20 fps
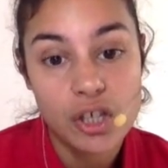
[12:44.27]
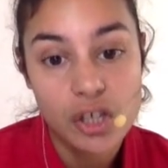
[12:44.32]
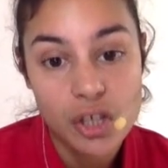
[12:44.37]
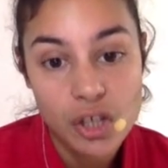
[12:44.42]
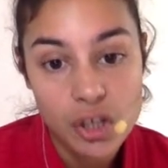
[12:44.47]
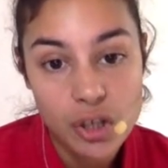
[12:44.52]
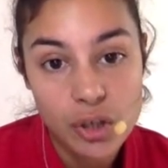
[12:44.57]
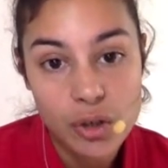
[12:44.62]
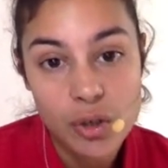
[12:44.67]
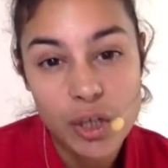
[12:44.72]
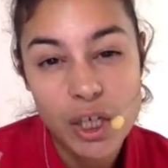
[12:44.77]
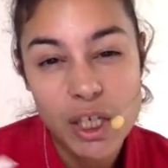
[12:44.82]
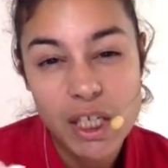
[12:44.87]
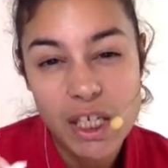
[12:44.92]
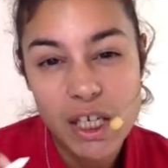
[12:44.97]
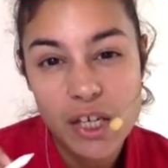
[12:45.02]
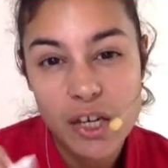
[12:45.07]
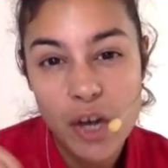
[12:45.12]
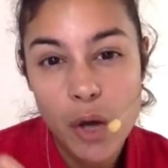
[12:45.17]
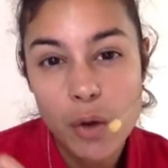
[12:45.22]
you need to
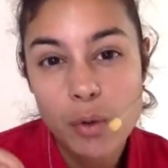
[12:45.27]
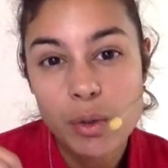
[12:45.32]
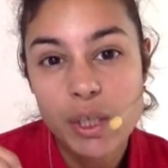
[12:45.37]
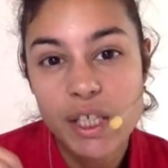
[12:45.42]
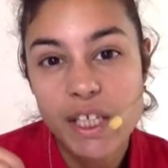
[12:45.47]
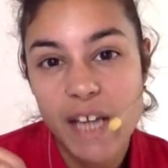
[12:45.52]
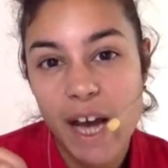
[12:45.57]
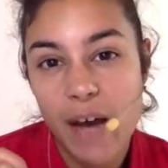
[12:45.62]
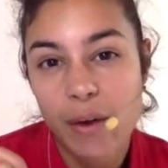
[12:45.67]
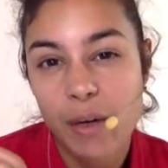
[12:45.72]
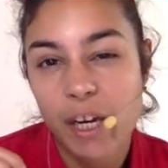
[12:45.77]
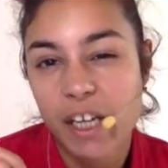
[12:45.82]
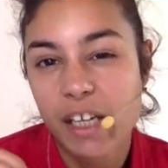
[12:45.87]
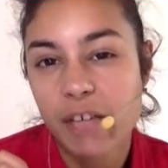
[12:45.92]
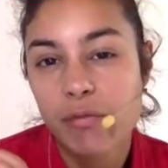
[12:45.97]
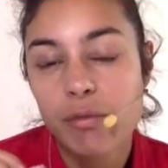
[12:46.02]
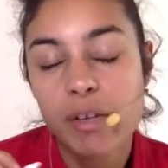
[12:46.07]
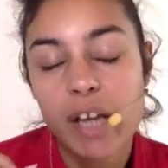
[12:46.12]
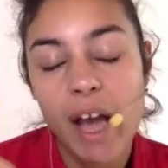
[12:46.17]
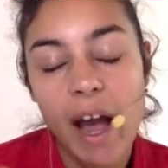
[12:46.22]
note down any
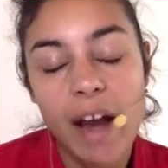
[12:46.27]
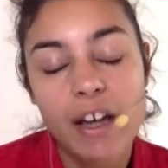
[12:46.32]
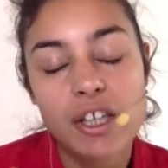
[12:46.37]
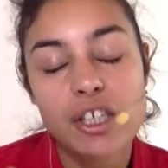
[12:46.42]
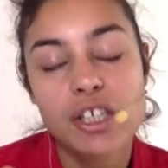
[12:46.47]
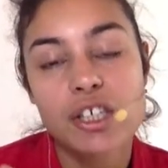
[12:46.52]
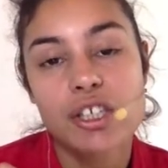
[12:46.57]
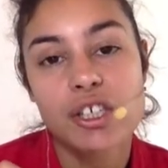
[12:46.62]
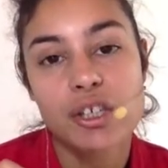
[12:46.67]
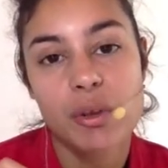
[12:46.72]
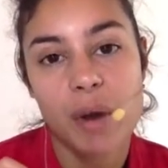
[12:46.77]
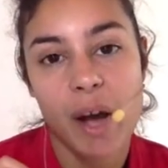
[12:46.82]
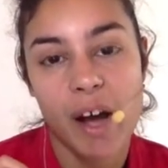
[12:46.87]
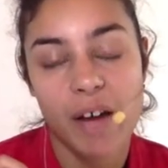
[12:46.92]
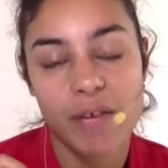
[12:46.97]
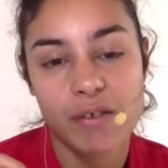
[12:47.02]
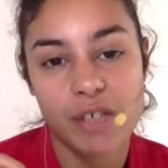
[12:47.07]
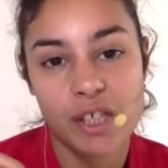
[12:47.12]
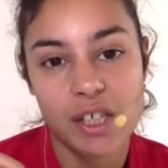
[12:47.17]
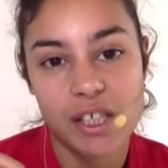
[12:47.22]
reactions you
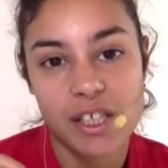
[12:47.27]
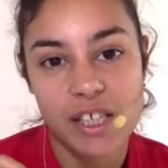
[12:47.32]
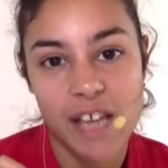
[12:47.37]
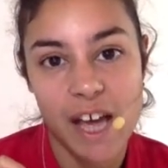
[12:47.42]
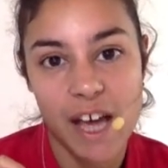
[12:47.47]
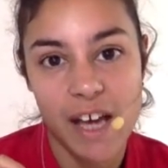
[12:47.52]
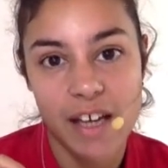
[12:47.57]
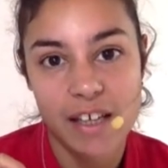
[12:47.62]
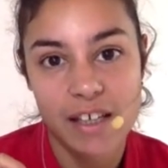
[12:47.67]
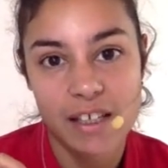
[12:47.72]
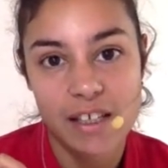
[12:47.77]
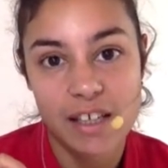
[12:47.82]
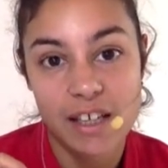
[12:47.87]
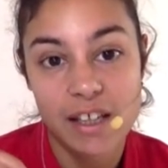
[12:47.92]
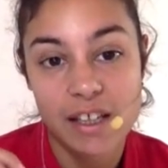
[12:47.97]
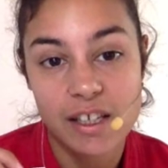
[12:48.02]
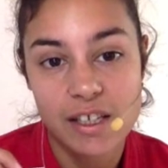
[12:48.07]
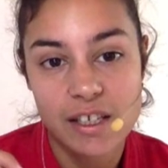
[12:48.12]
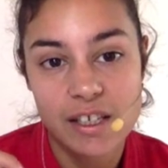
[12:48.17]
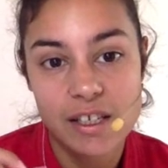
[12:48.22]
have to the text.
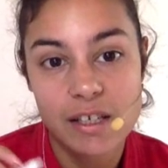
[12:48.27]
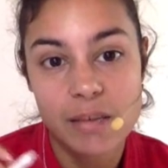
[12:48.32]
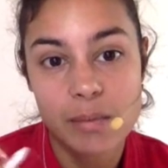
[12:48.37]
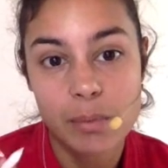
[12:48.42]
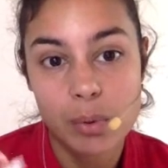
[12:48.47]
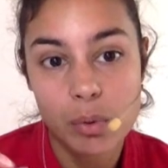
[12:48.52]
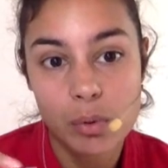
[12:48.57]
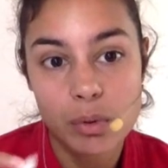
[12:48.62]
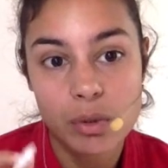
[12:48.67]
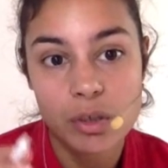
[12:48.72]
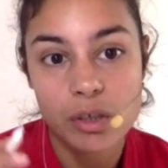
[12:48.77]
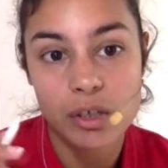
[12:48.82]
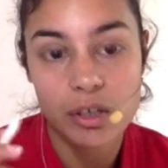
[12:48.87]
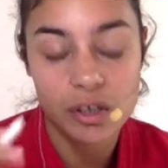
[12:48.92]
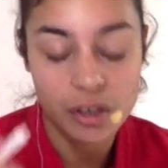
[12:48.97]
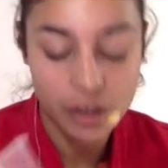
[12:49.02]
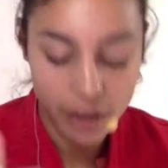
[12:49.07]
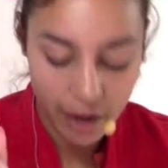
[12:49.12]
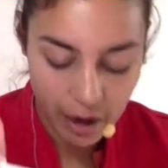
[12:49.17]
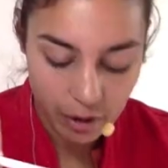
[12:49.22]
And this is important.
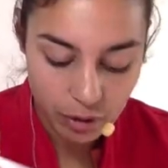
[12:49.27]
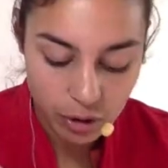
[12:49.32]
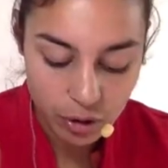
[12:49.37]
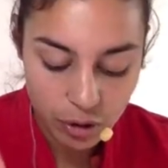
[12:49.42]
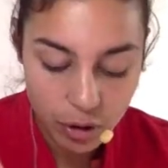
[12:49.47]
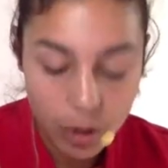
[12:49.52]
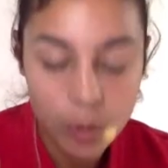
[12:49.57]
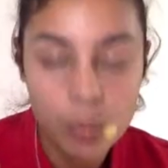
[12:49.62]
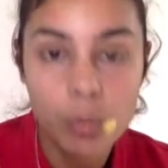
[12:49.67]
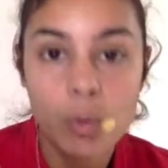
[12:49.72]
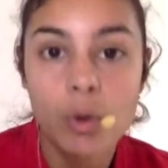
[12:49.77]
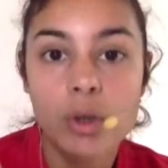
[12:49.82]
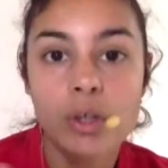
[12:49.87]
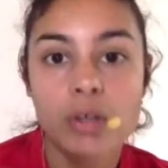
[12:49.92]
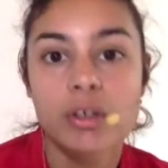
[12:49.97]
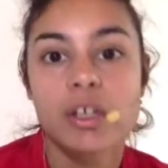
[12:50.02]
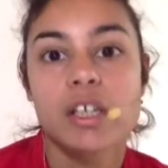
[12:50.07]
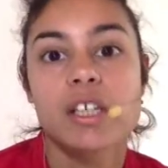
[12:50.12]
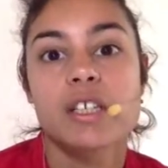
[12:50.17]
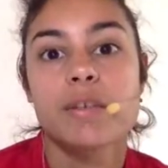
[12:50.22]
Now you know what
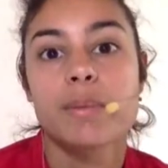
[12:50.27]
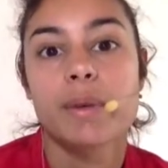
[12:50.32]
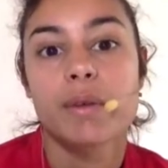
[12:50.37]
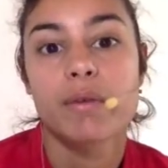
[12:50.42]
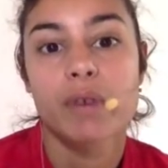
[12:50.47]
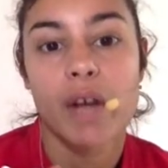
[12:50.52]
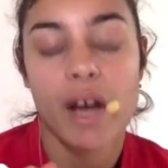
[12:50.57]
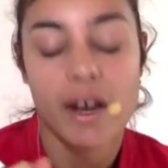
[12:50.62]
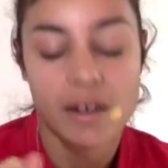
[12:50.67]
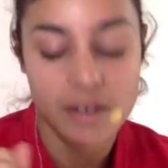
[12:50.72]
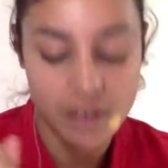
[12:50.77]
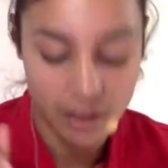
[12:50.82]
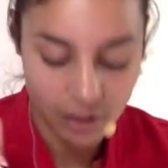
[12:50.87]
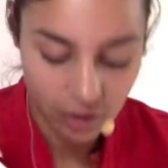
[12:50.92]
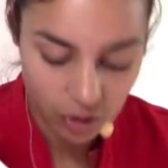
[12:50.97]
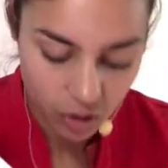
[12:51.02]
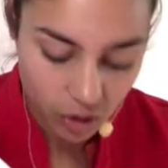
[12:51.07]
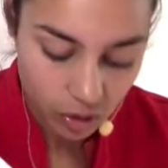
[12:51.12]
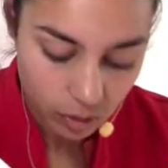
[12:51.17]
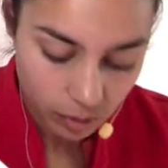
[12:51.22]
you need to be reacting
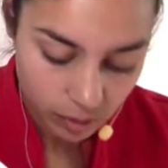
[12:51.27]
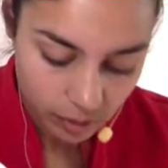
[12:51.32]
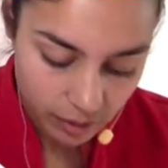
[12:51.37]
to.